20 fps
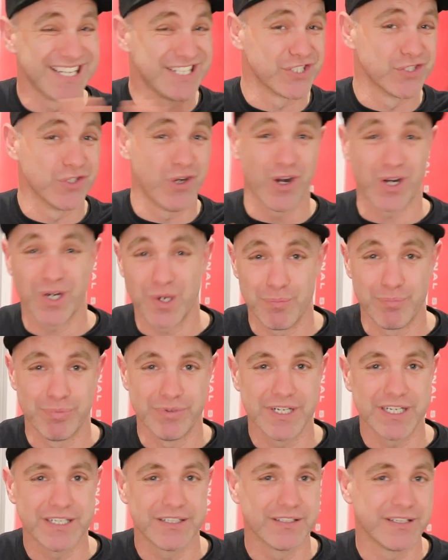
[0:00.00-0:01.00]
It's not
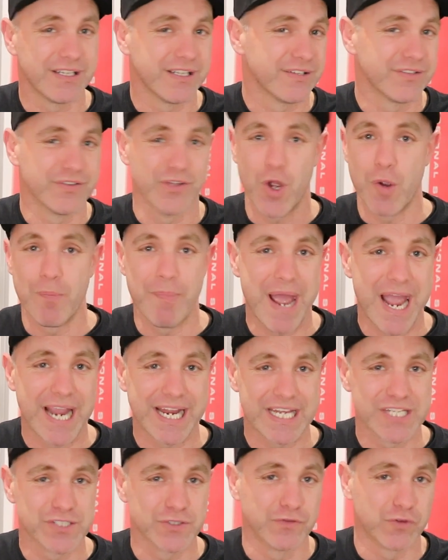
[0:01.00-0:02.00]
complete, no
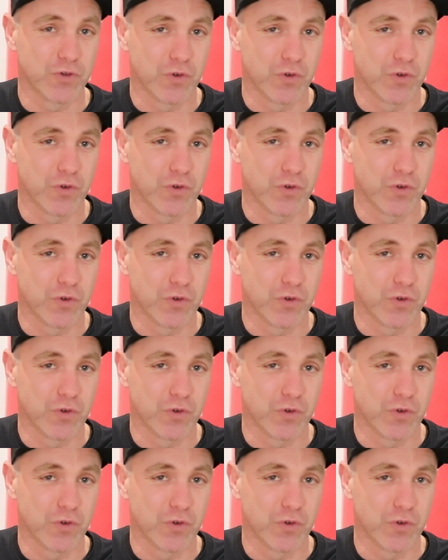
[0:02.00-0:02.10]
baggies or